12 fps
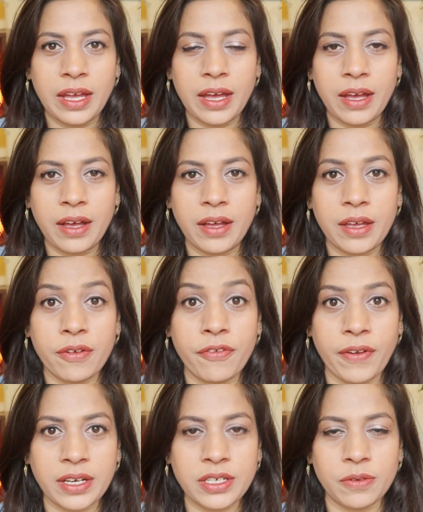
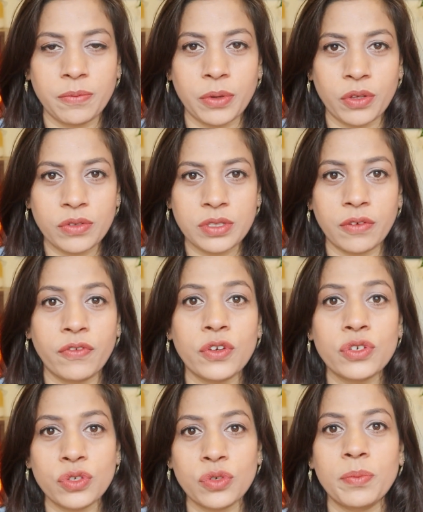effective. Because if
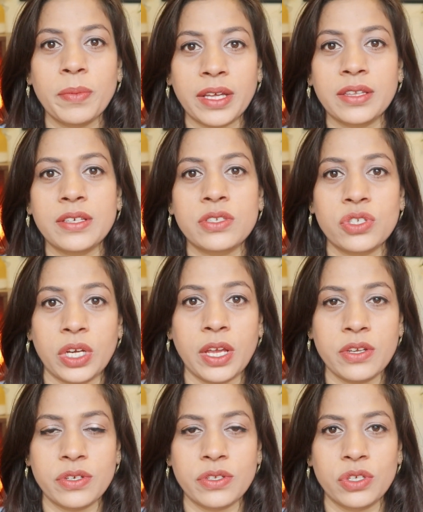you do make these
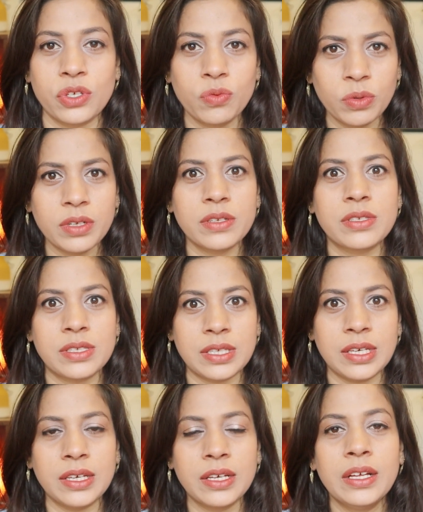changes, you will
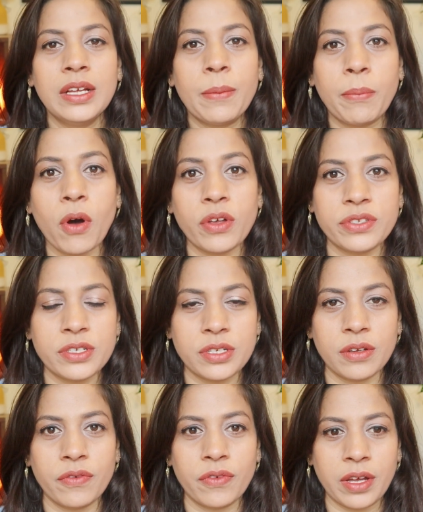see
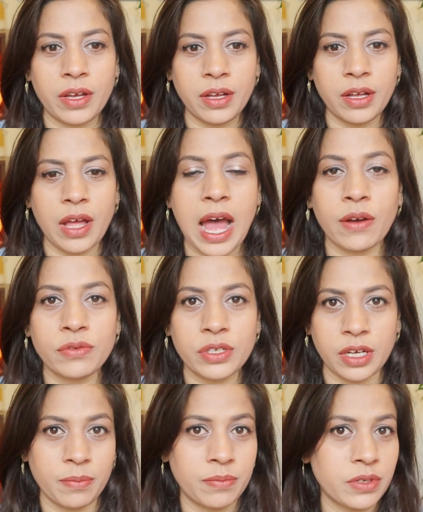positive
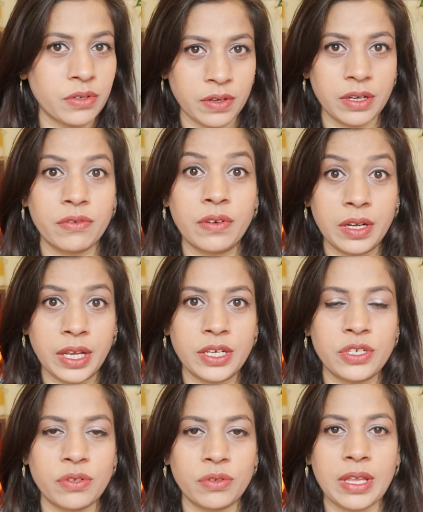outcomes
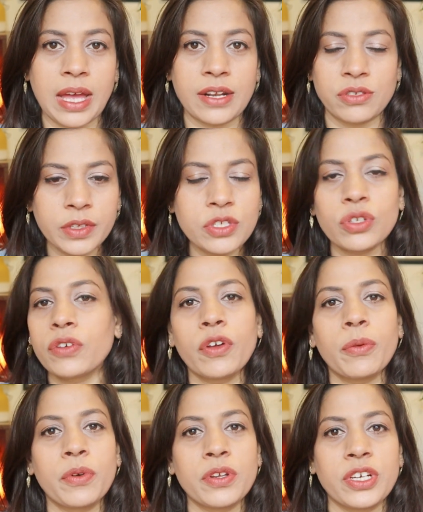related to that. So if
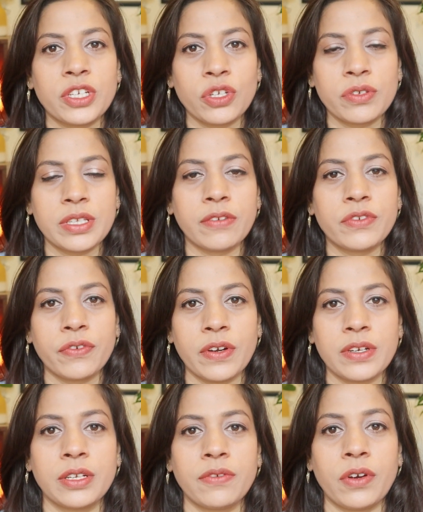you're projecting yourself
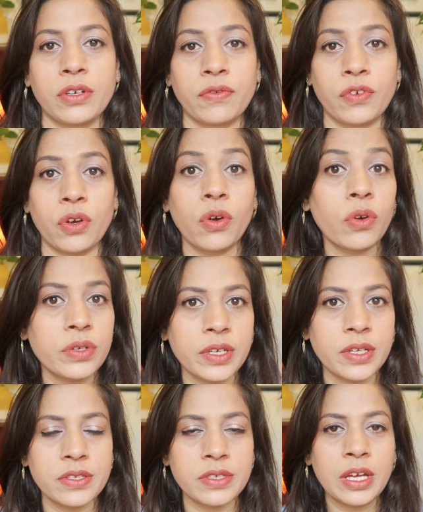differently in front of your
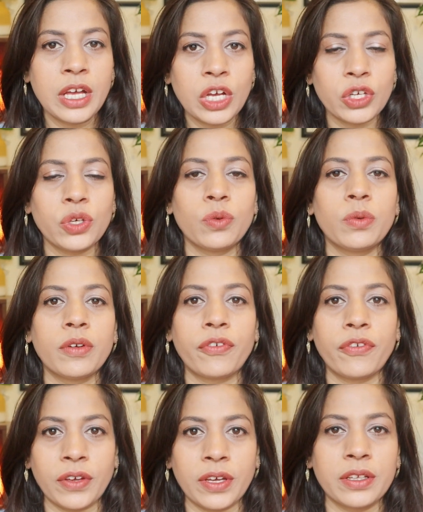audience, you will
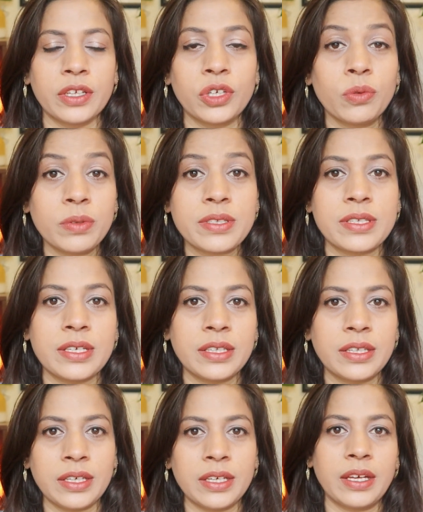see
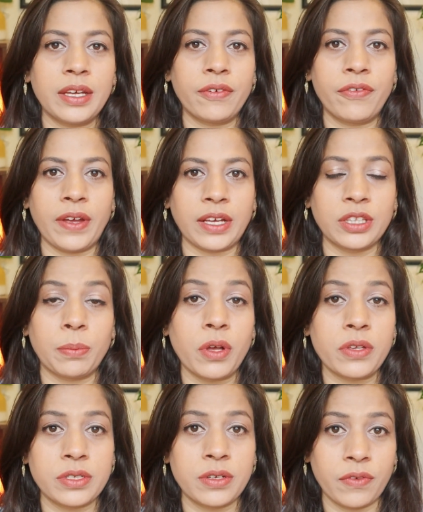the effect, the
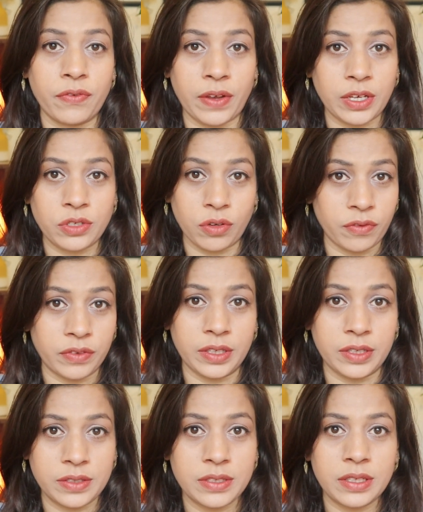positive effect of
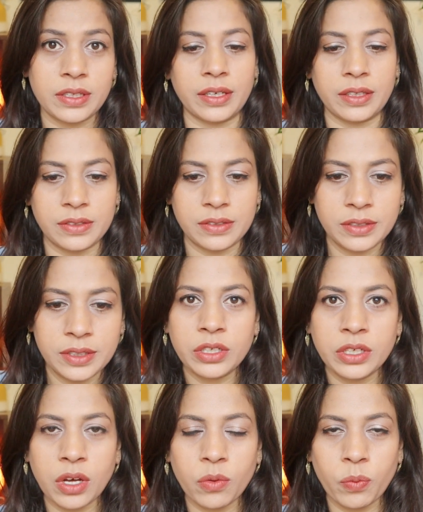these things.
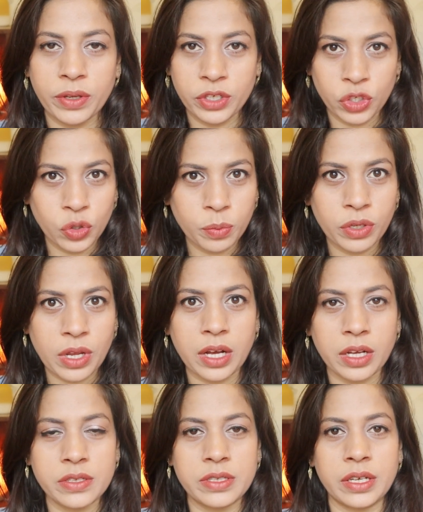Now, when new moon
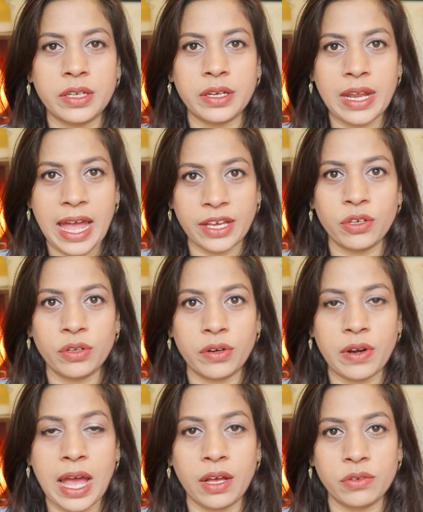occurs in an
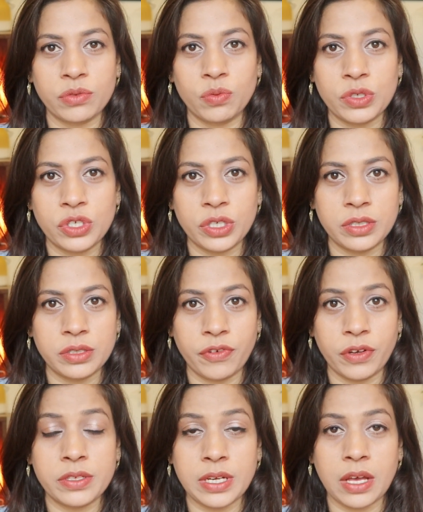angular house, which is
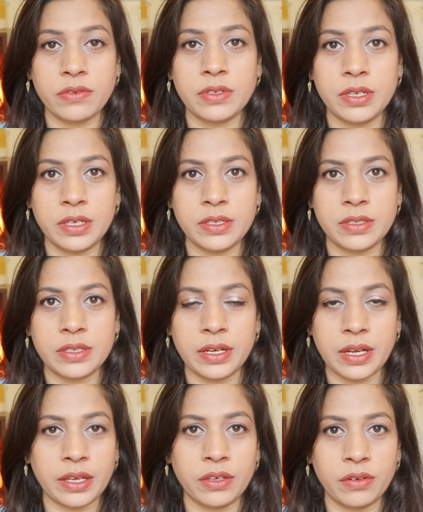first house is
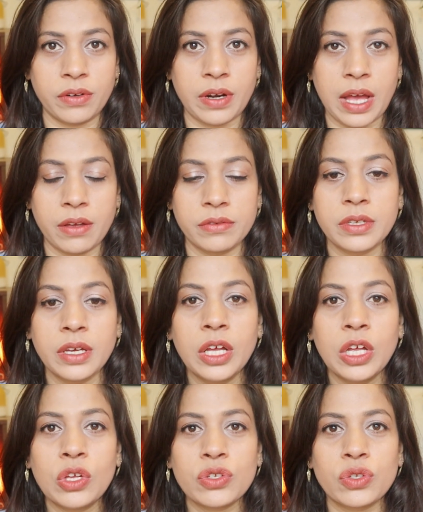an angular house,
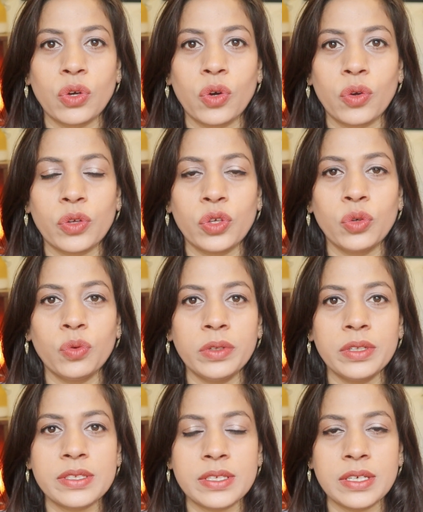so you
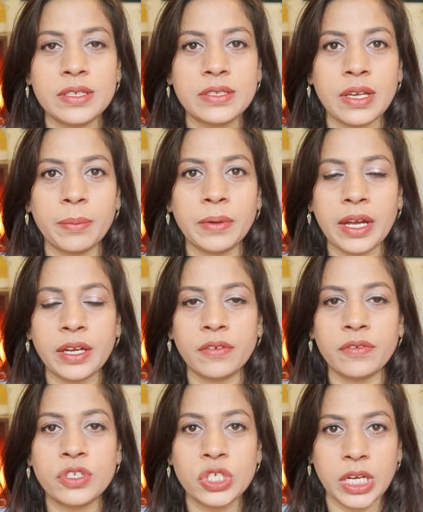will see some kind
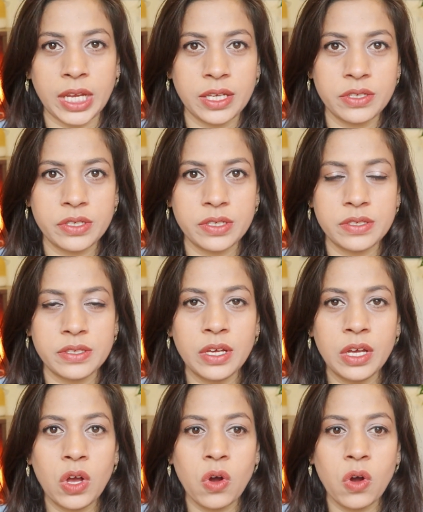of changes